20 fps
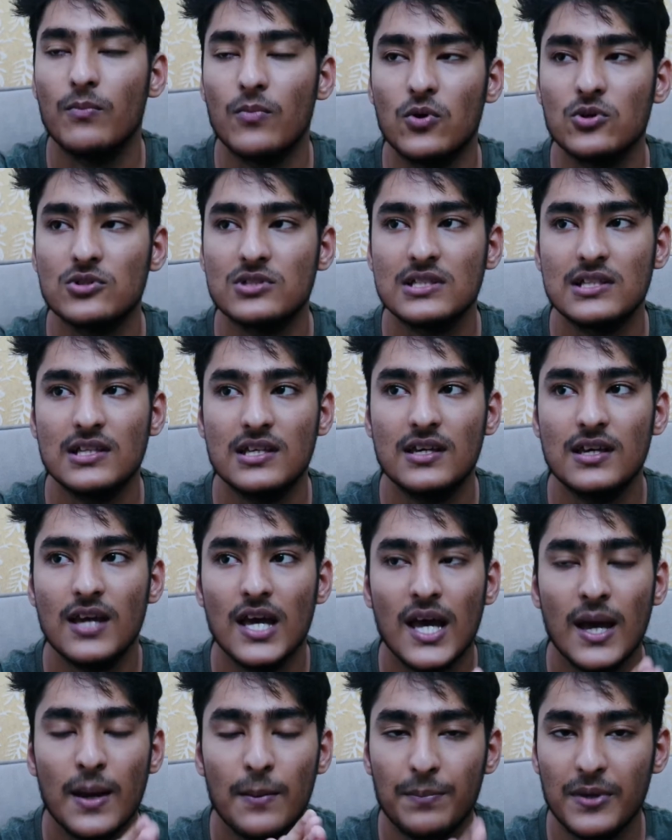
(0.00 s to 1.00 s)
Mostly
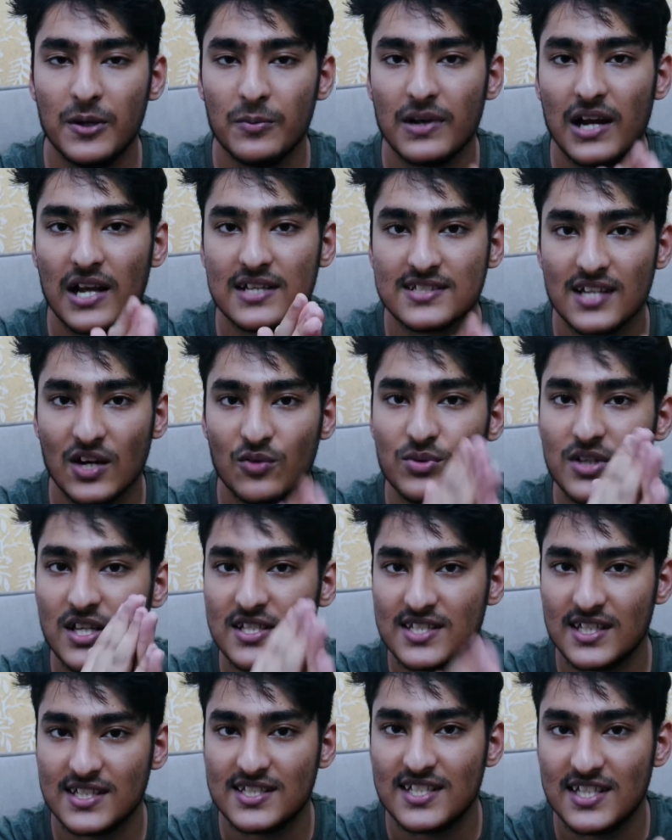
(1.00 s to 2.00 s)
people are stuck with the
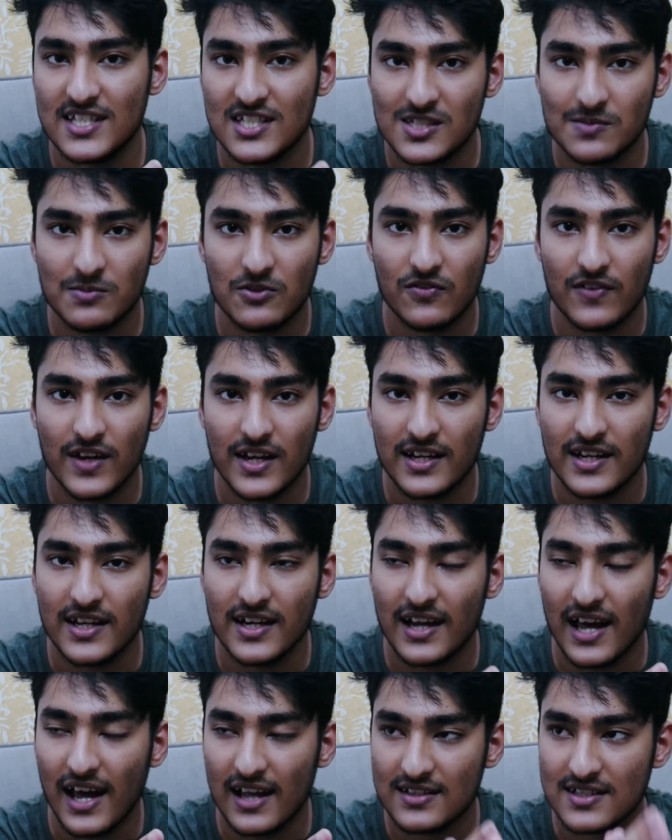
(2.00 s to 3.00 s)
sixteen G B
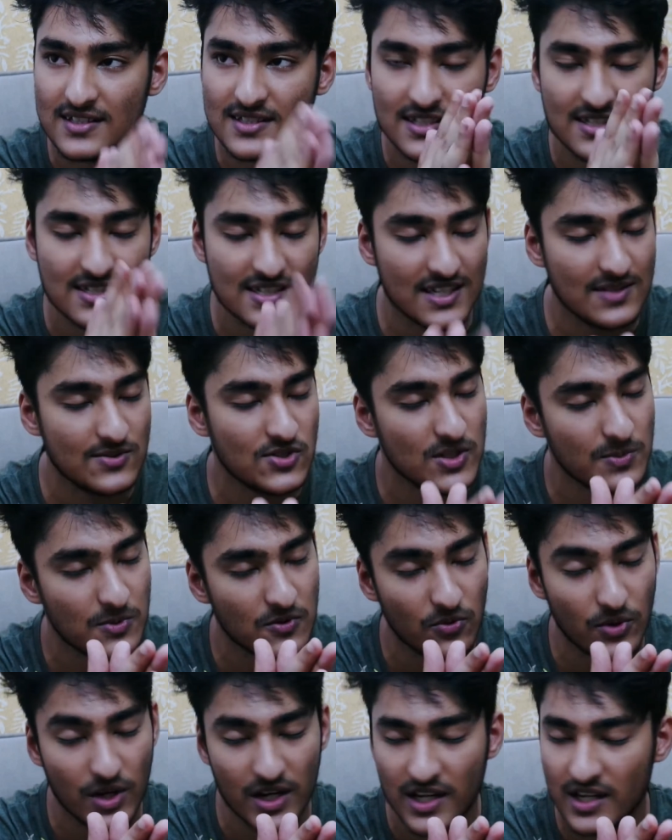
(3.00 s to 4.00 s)
variant, and the sixteen G
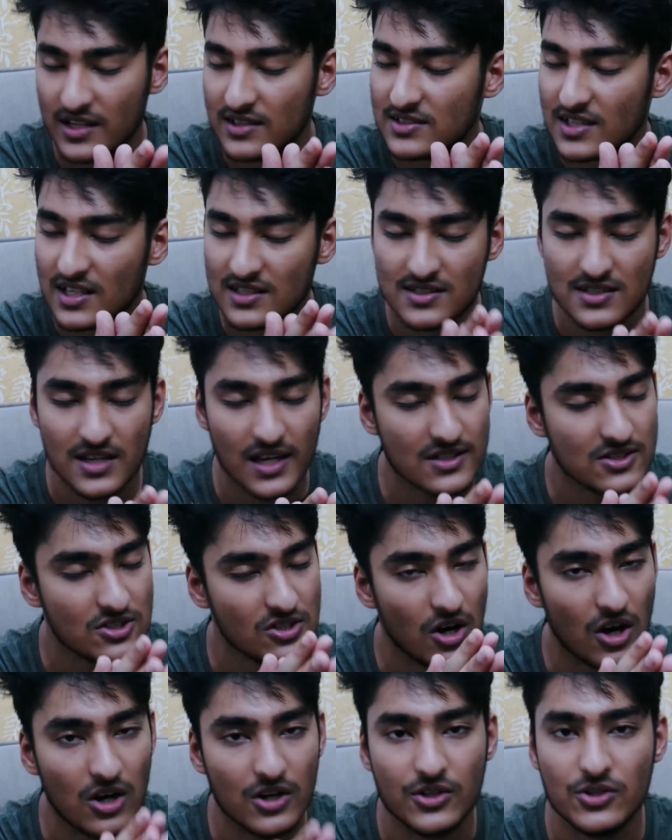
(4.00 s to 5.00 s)
B variant just does
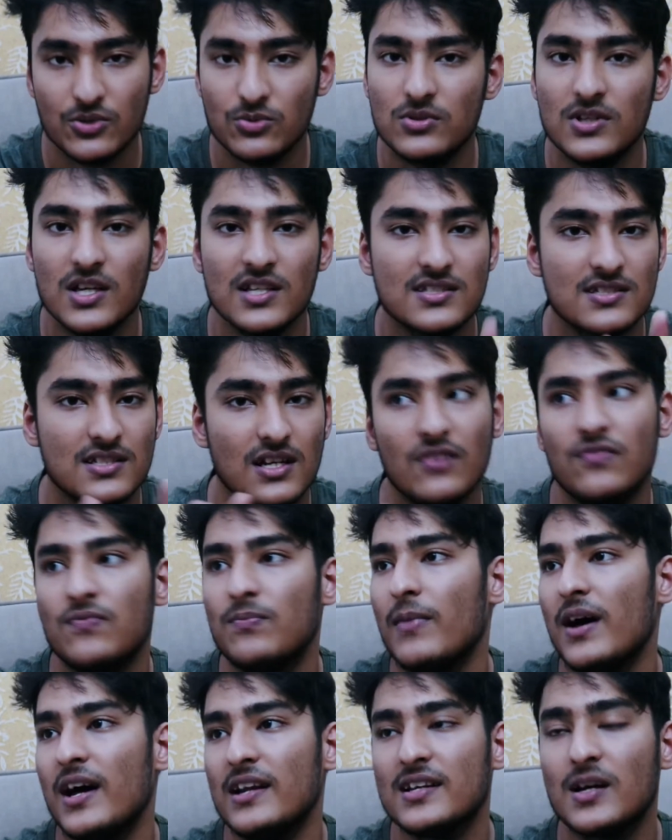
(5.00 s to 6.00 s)
not do the stuff,
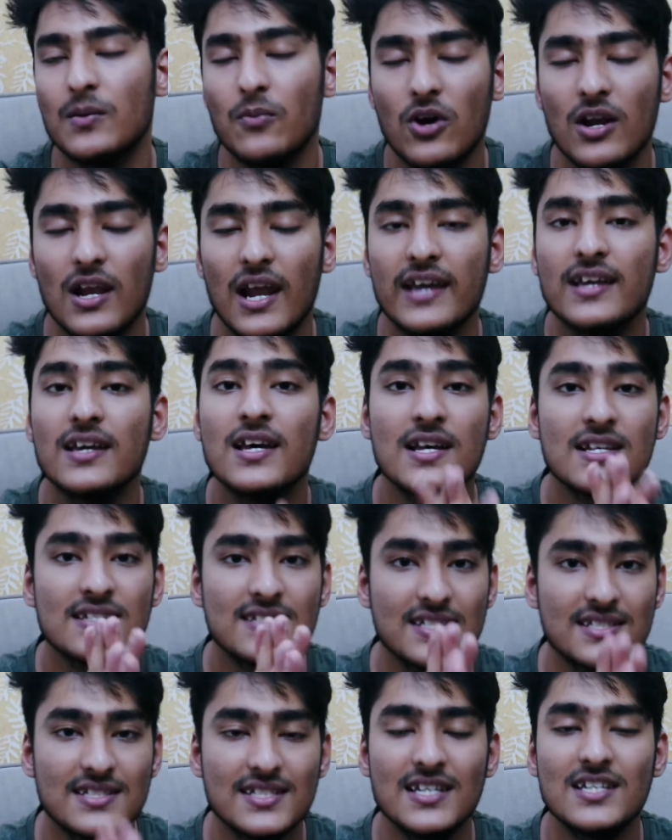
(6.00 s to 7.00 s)
man. Come on, like
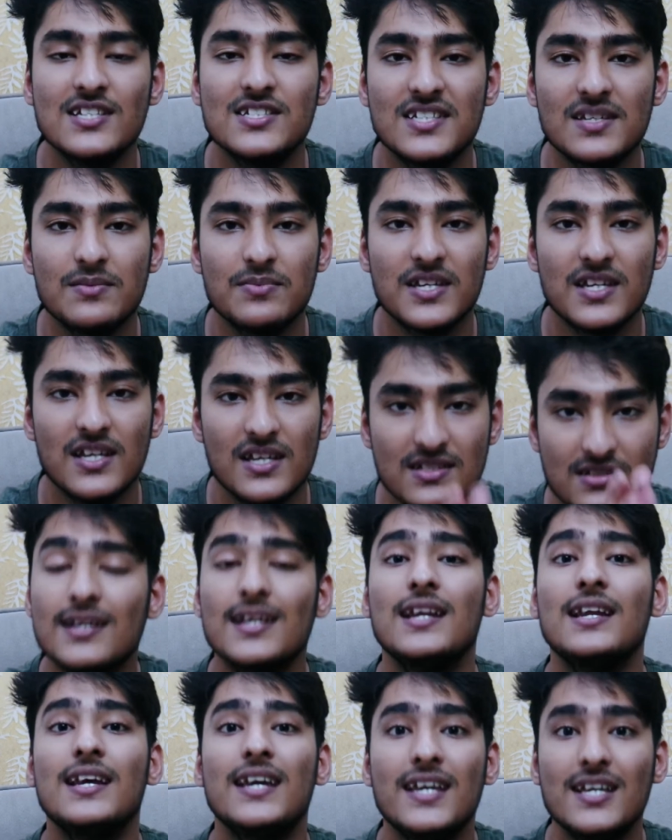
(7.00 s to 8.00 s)
sixteen G B is
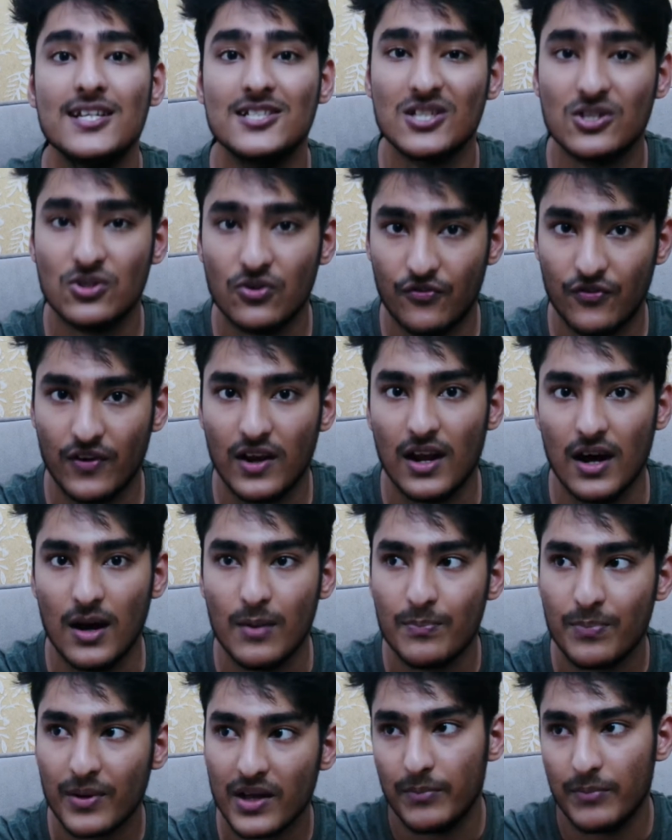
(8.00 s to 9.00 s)
really easy to fill
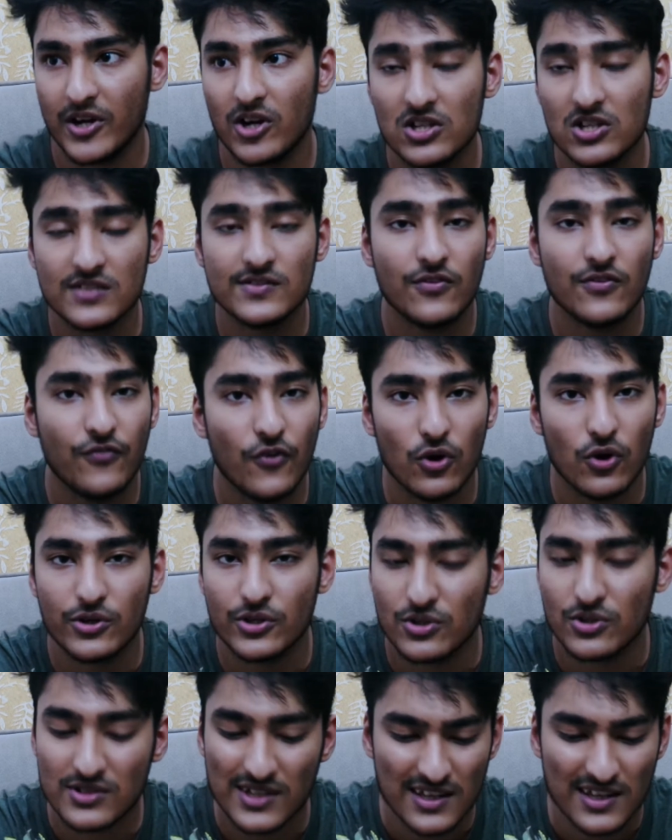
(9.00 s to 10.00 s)
up because of the
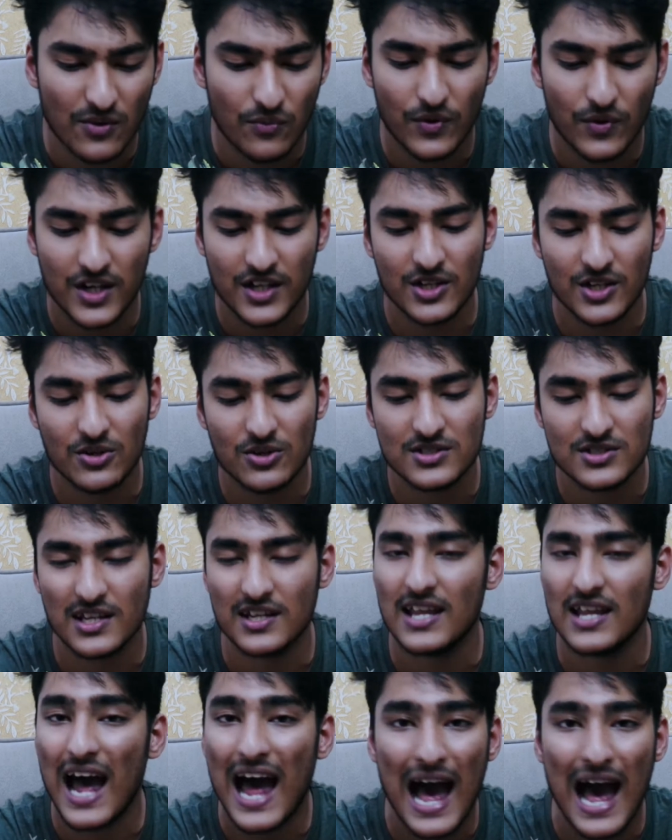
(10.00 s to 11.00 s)
photos and the videos
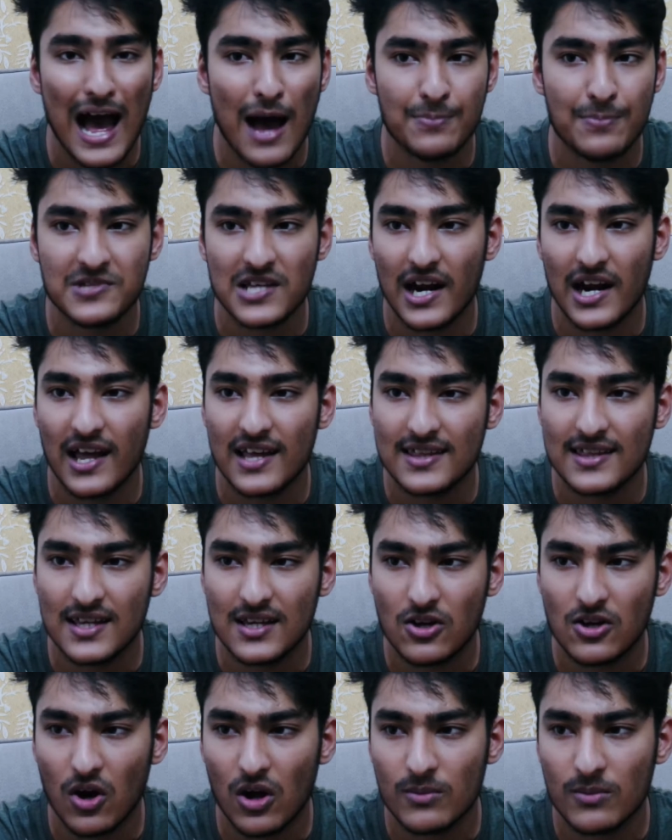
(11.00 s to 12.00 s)
and the apps, and I
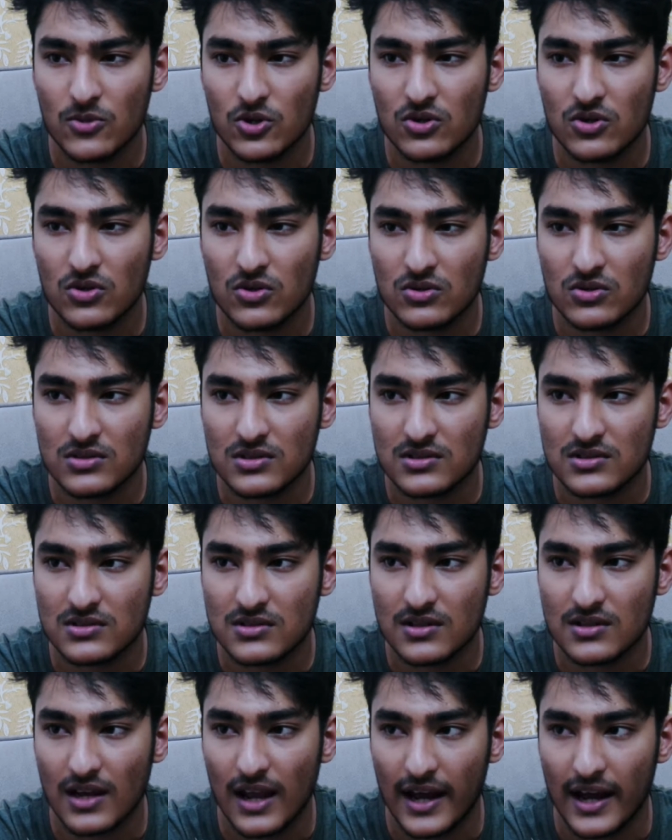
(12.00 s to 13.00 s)
think almost
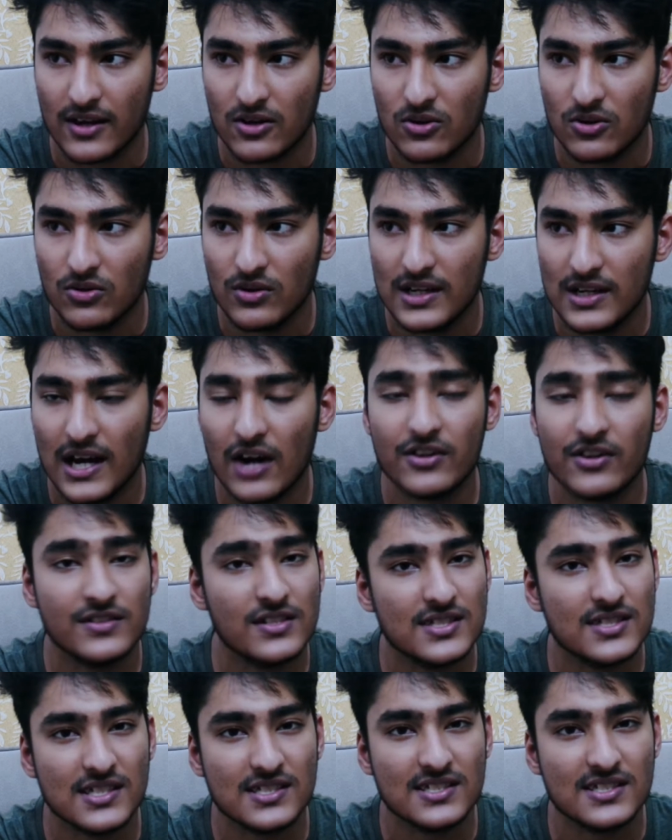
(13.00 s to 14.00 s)
like only out of
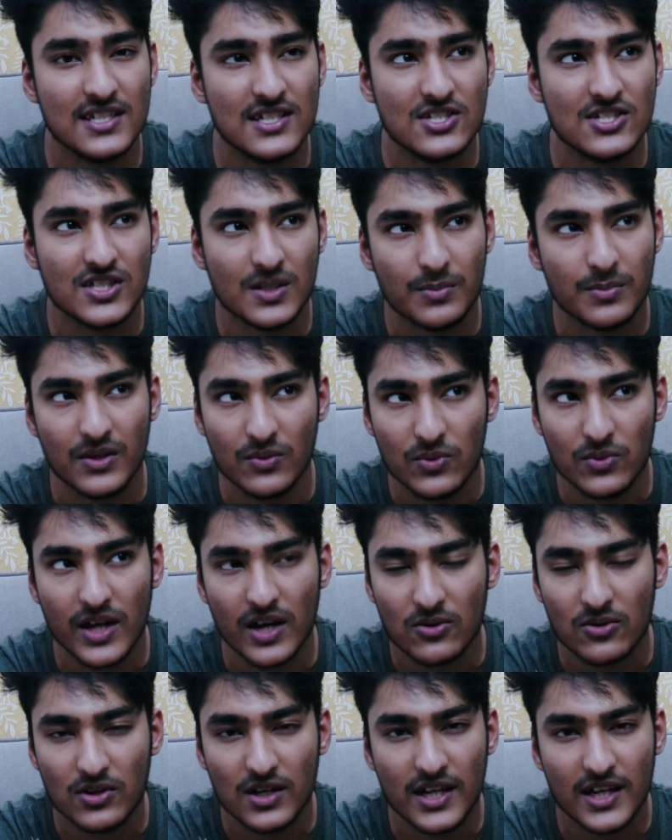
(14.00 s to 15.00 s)
the sixteen G B we
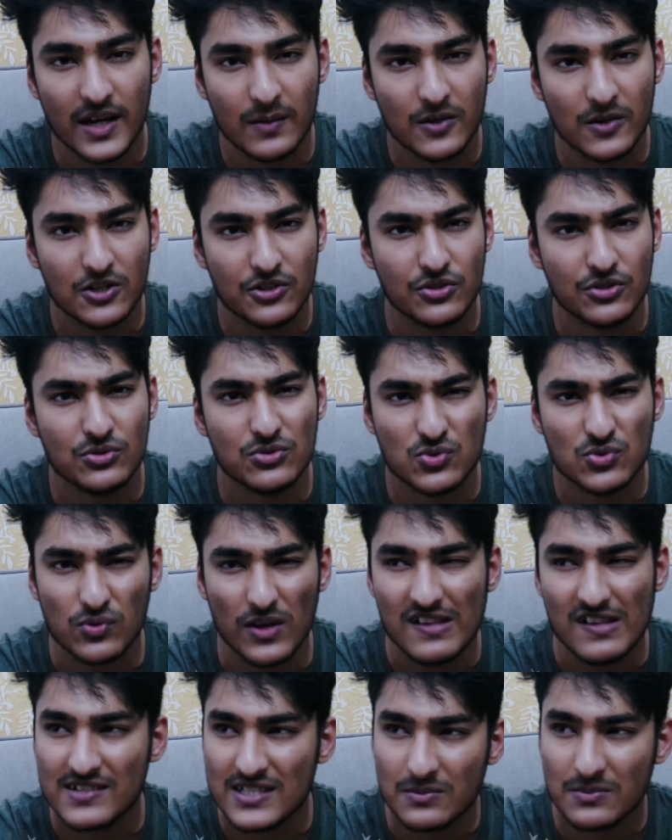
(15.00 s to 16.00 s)
are only able to use
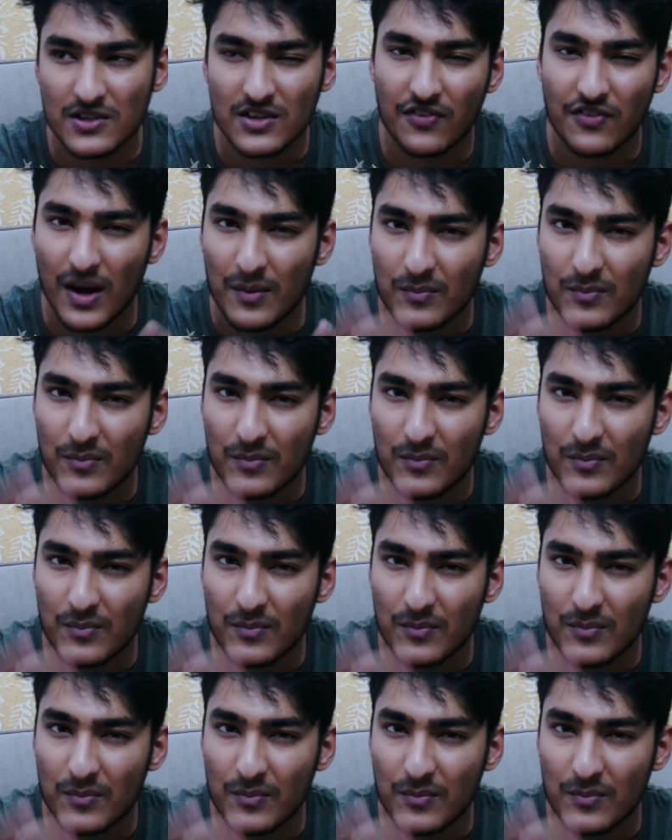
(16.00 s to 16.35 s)
twelve G B if